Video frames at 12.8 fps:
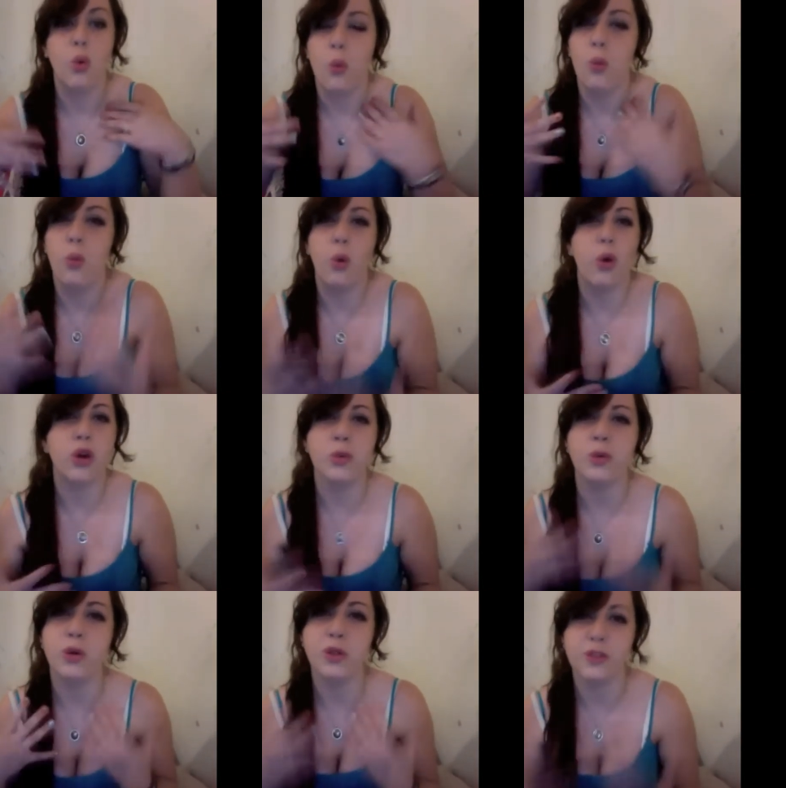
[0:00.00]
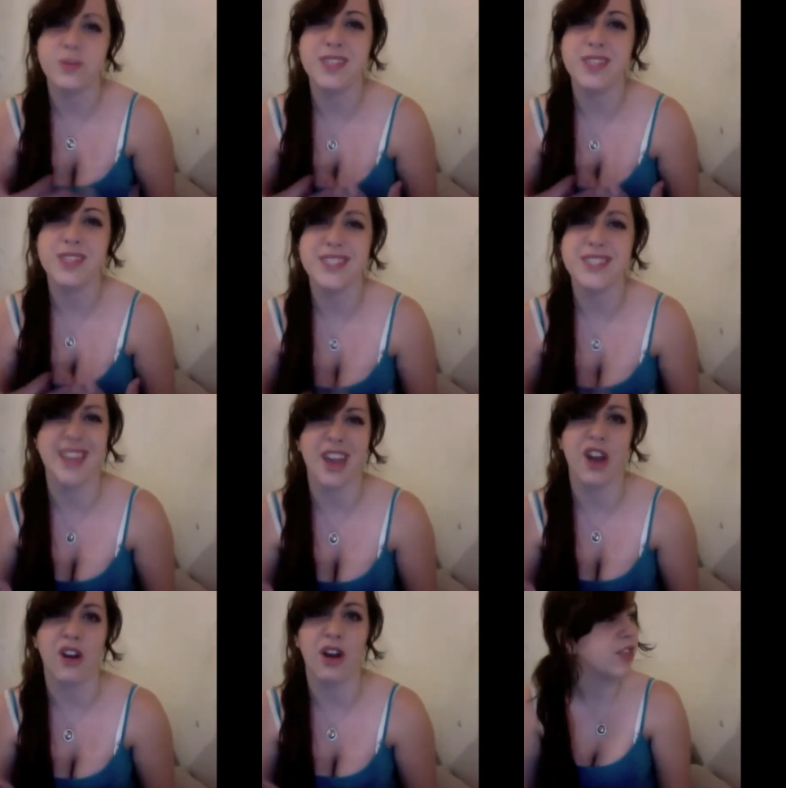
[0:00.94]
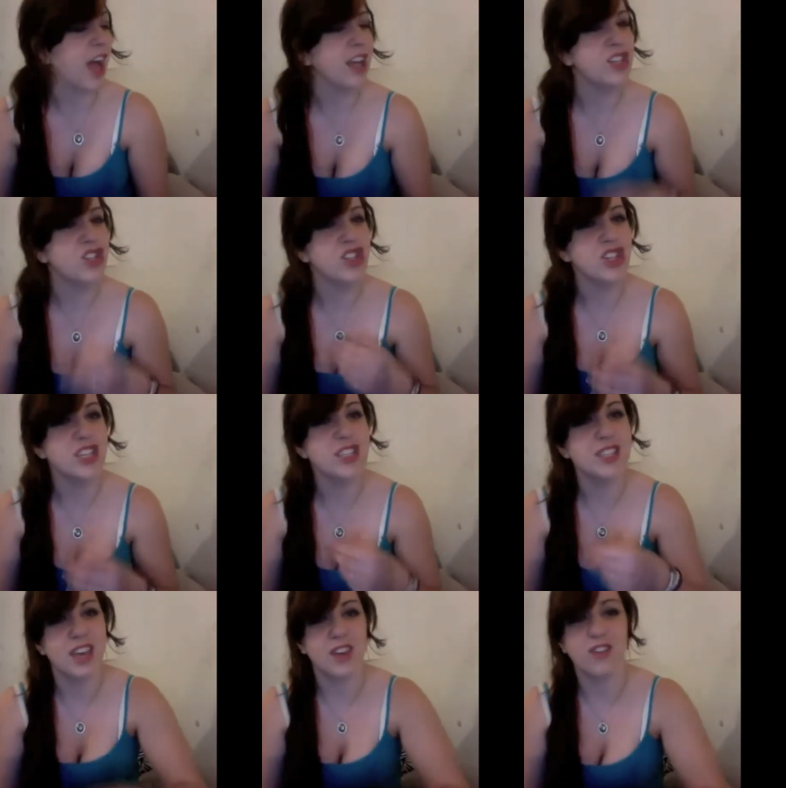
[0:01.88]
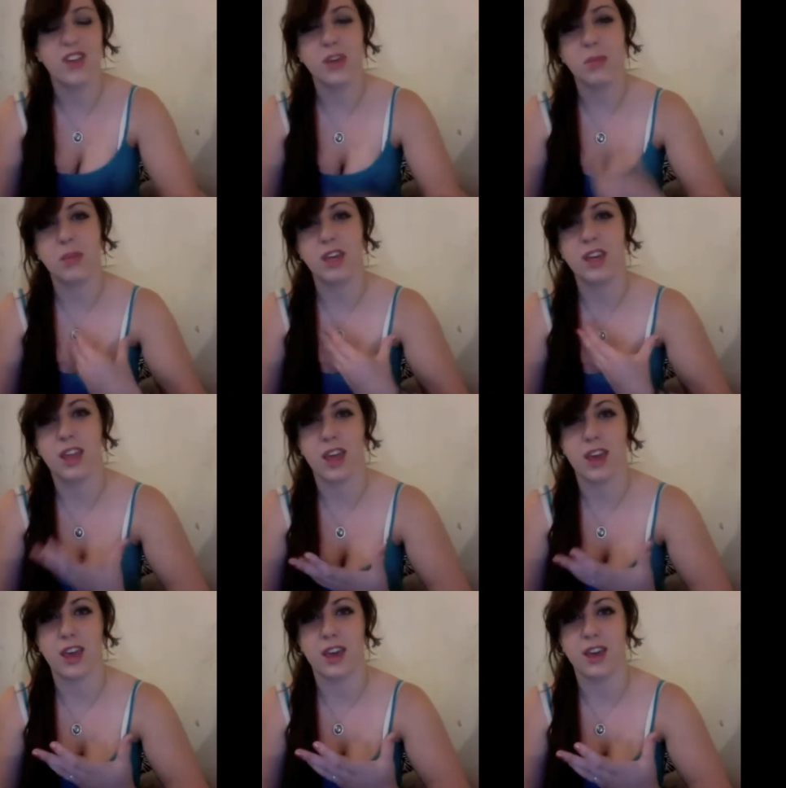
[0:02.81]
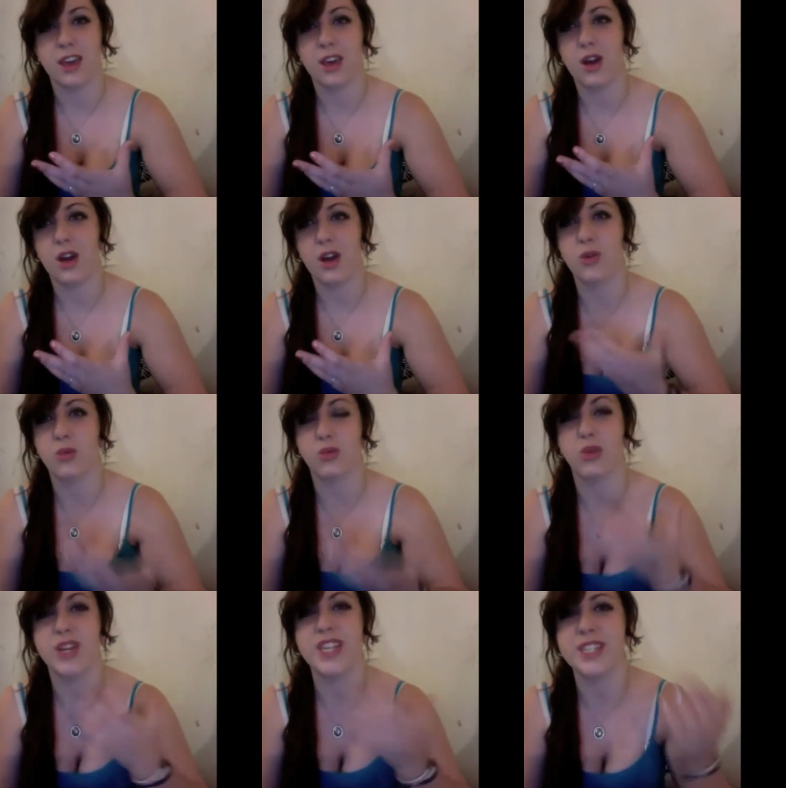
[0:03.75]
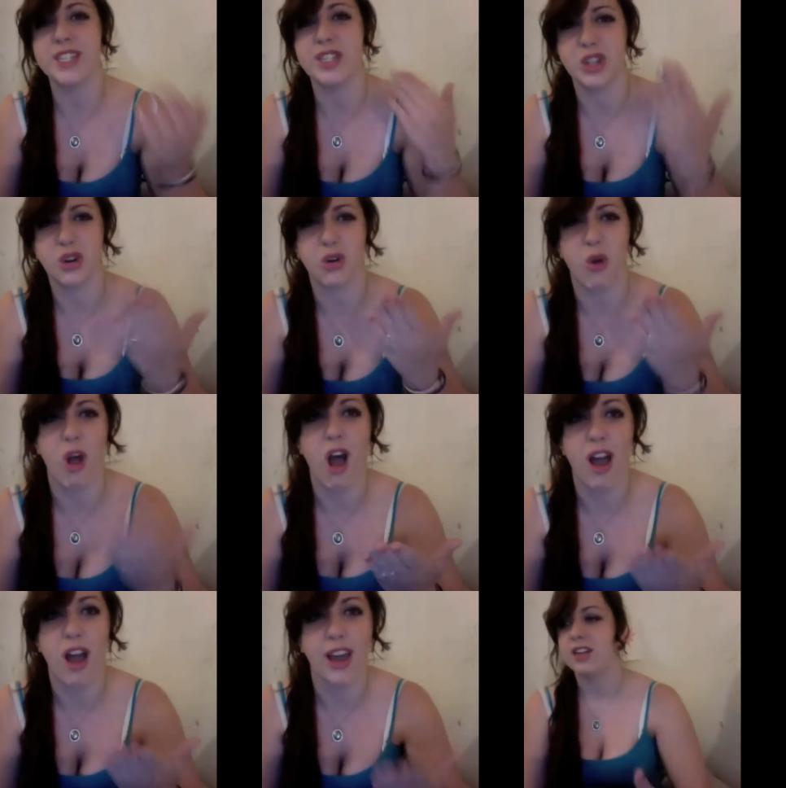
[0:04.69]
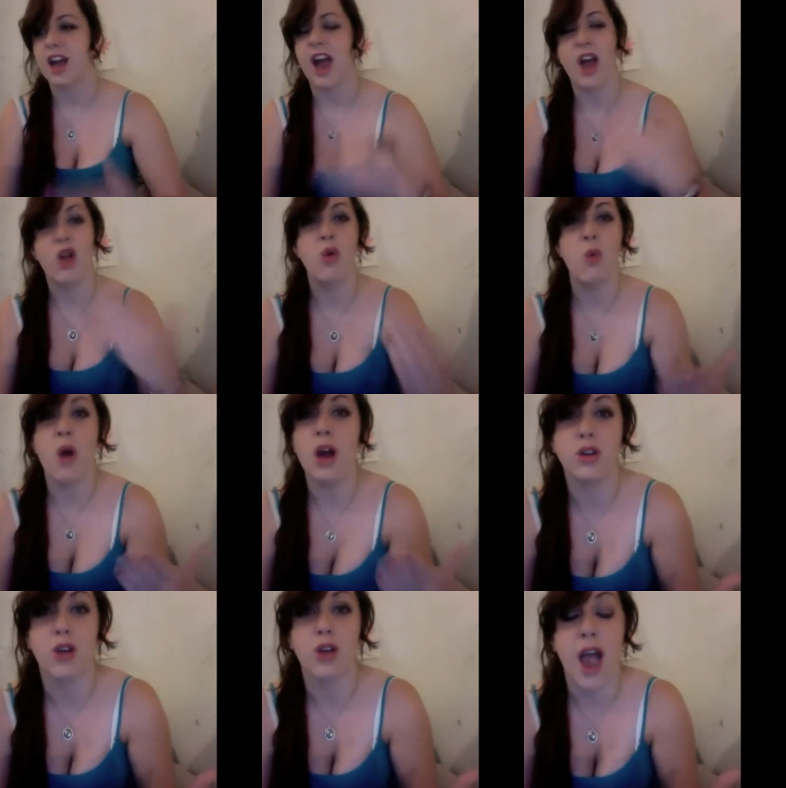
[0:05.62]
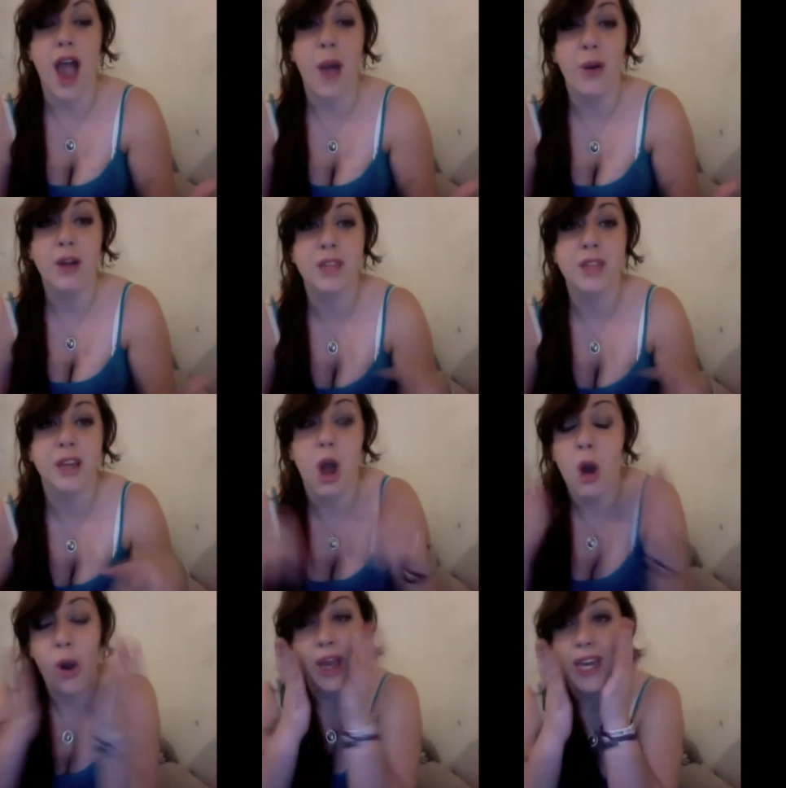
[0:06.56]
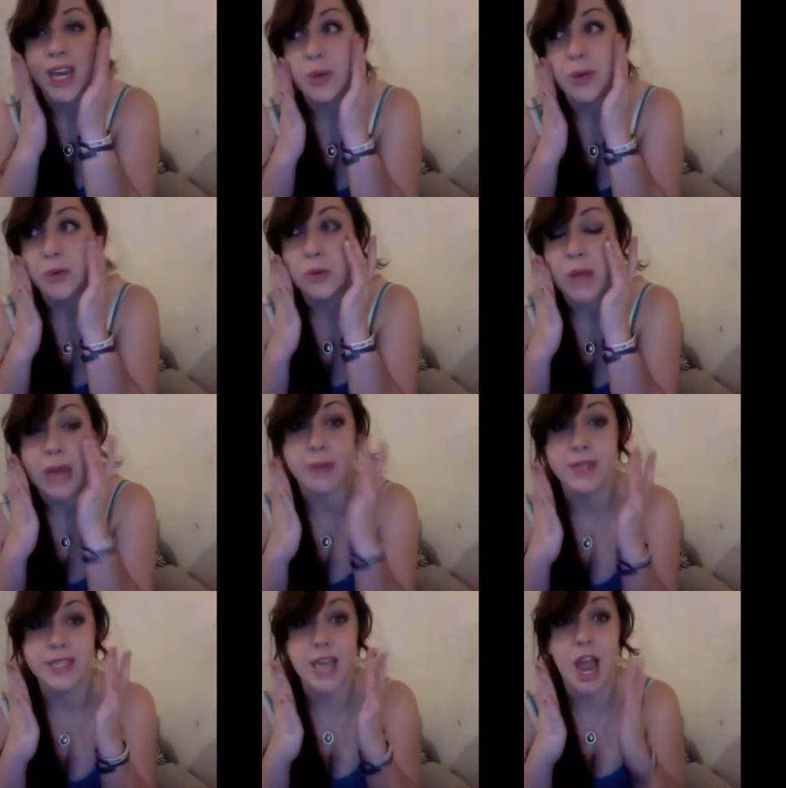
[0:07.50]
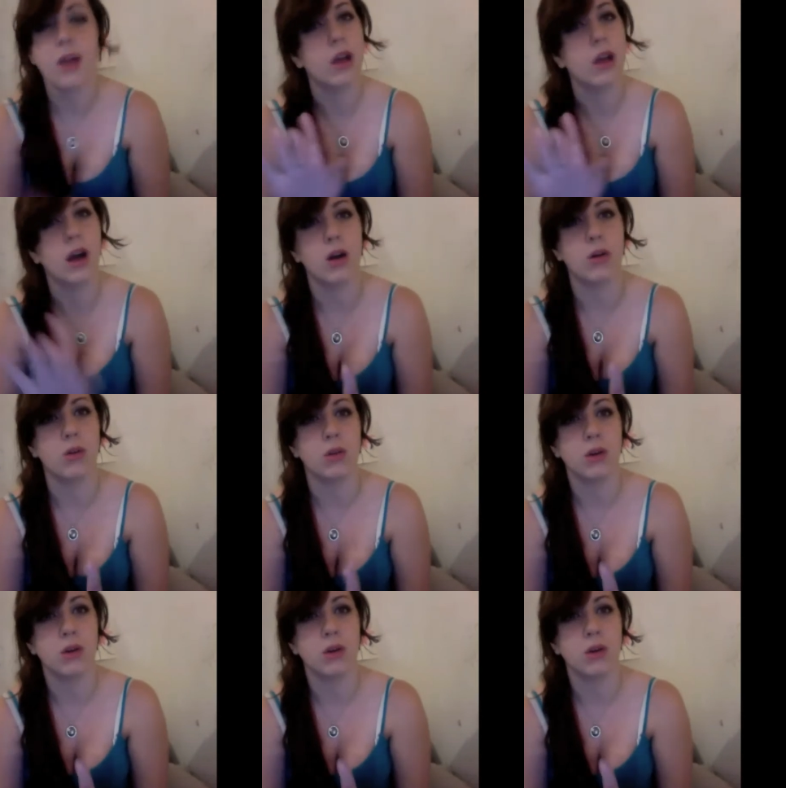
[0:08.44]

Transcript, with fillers: Waterproof mascara. That's just giving me like a reason to cry. I don't want to cry. I want to be like, oh, I can't ruin my mascara. No.